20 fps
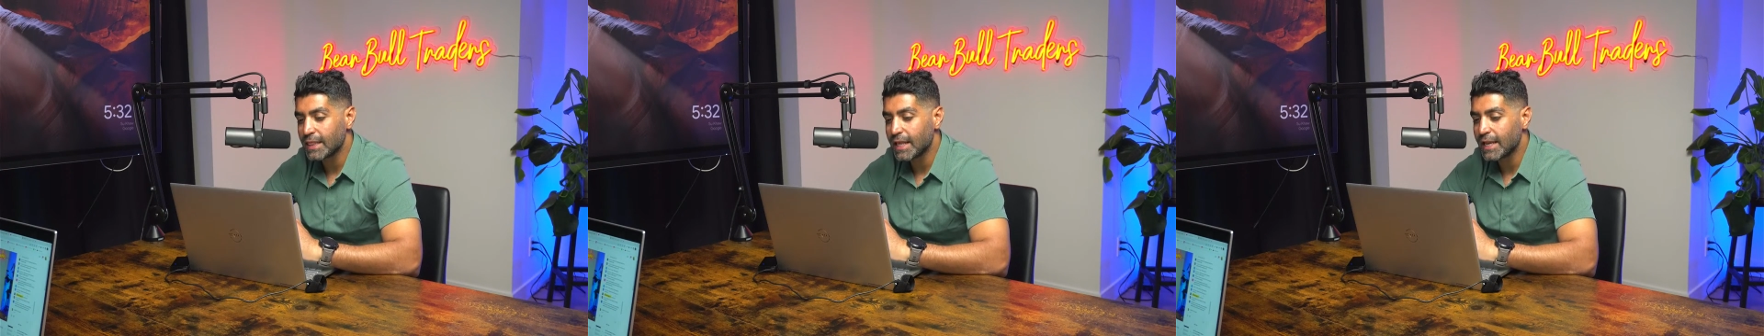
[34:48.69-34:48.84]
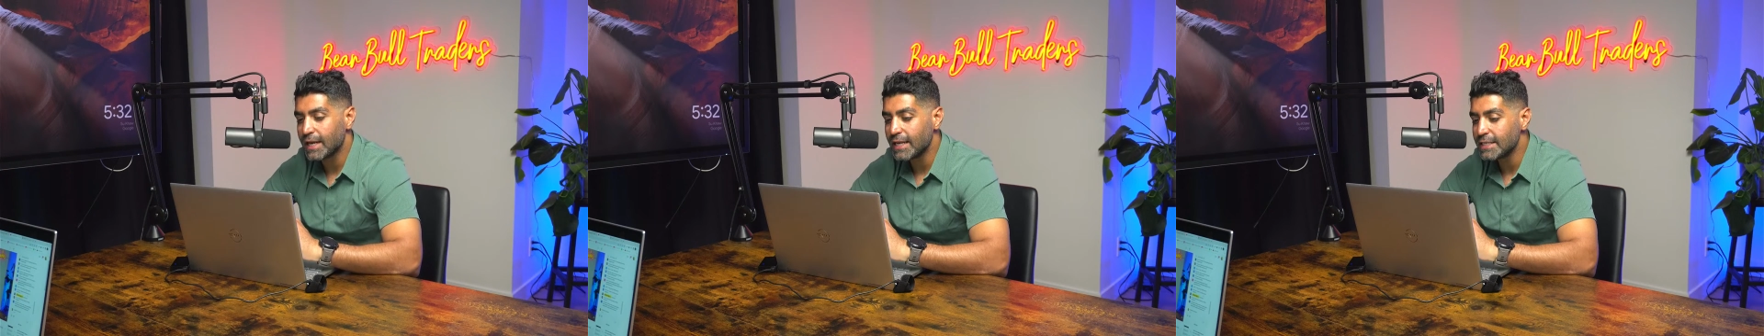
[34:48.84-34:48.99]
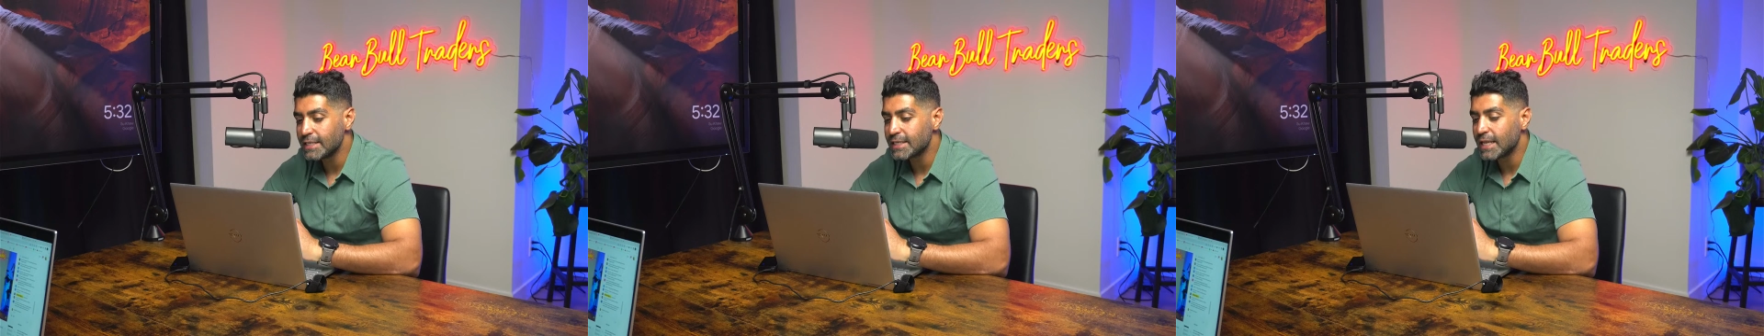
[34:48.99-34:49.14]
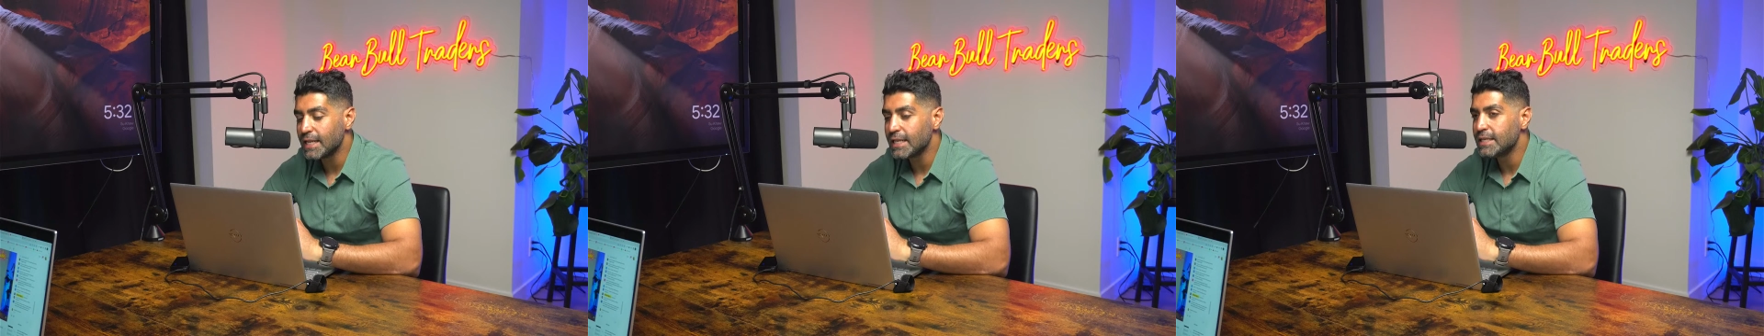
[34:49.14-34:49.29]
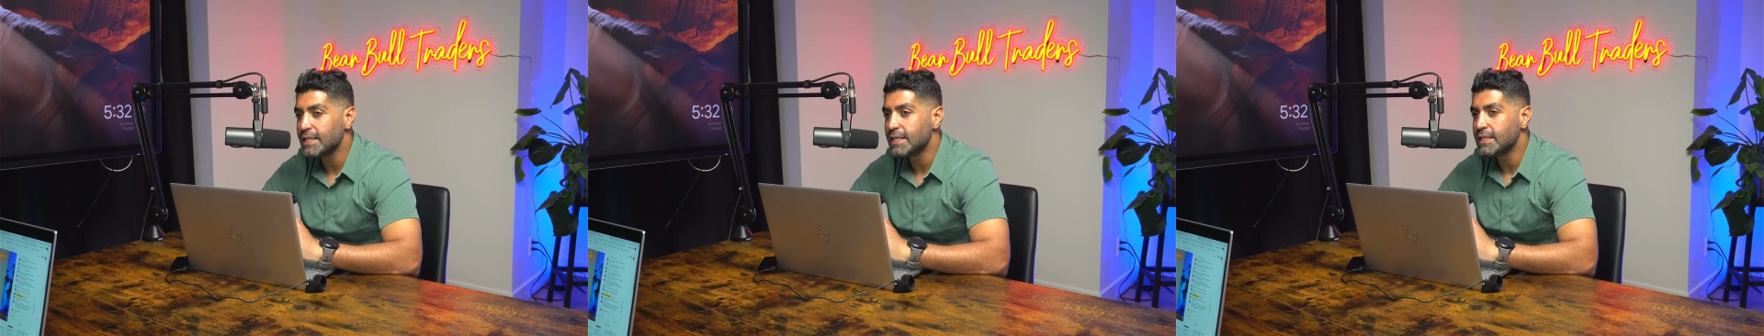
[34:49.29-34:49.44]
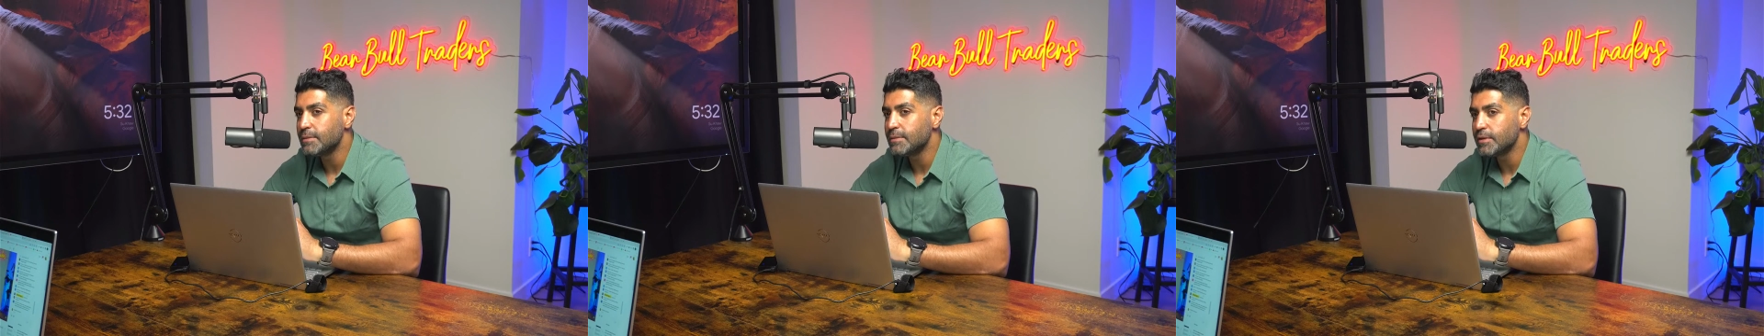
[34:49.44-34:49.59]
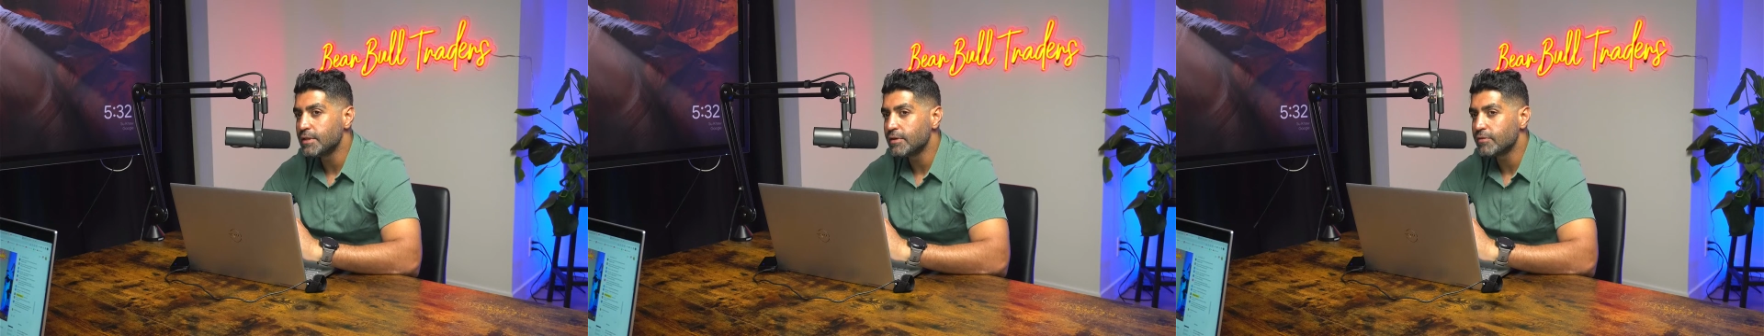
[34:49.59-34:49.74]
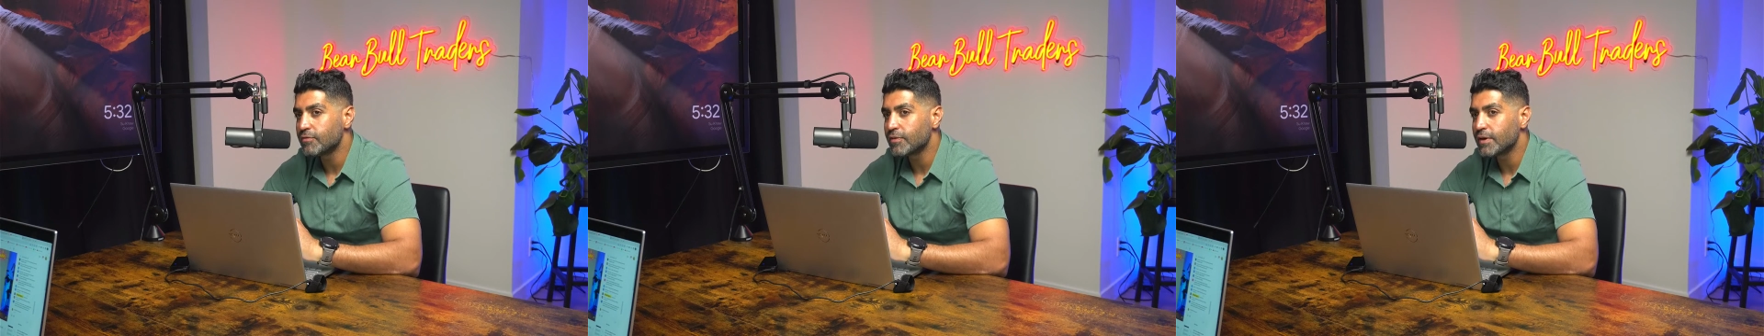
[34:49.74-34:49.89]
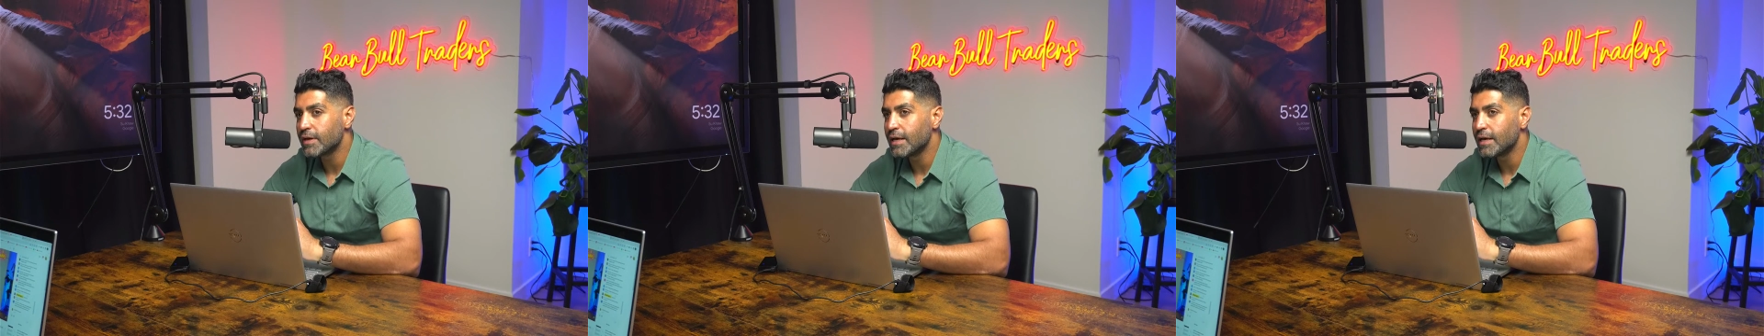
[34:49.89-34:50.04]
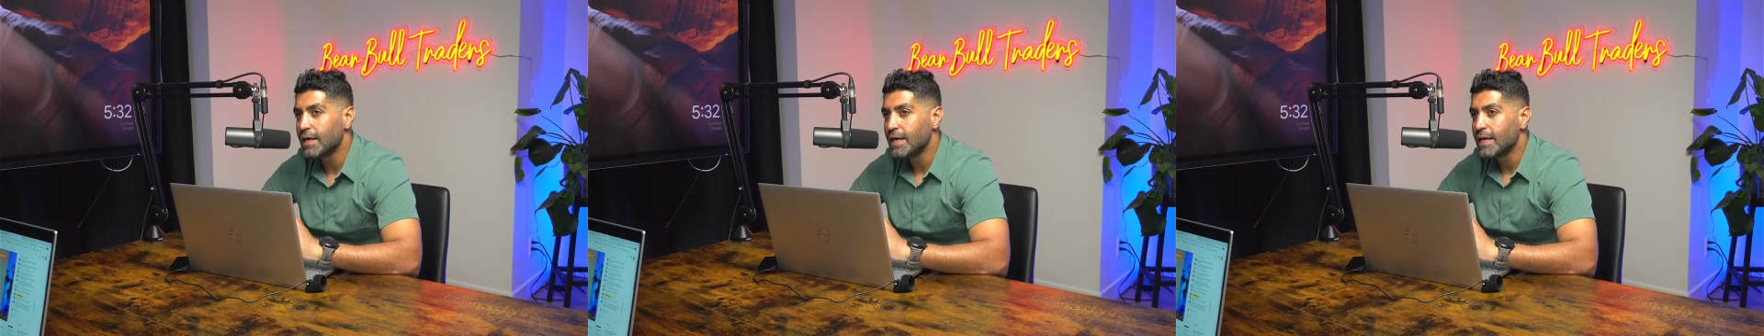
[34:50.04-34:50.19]
there is a little bit of
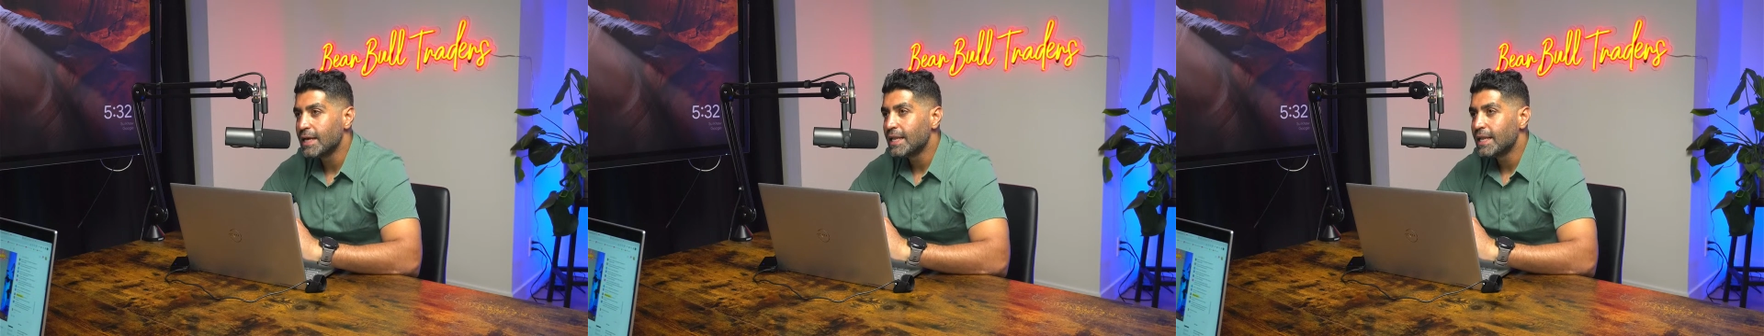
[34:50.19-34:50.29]
a